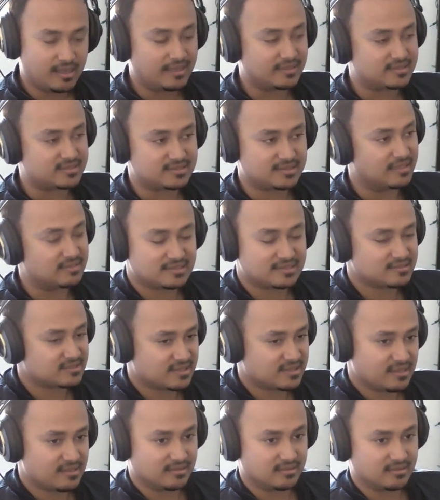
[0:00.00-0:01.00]
It's it's
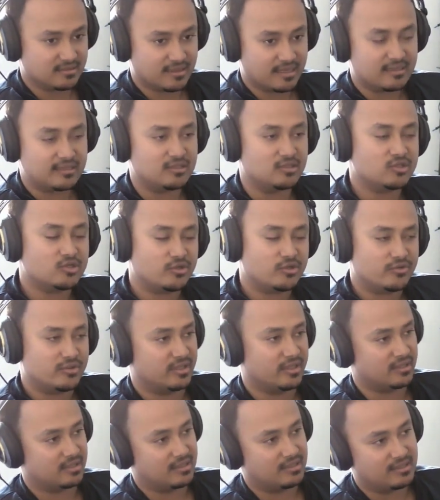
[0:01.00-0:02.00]
insane, and you know,
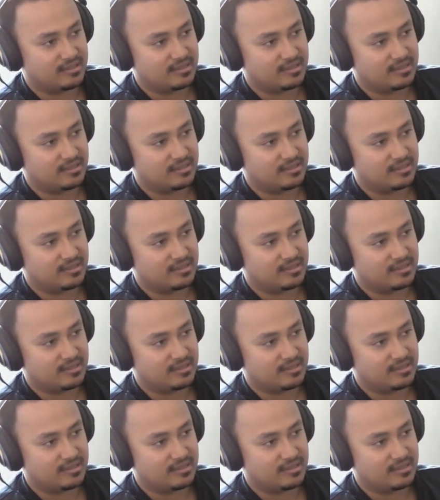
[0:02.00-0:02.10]
like it,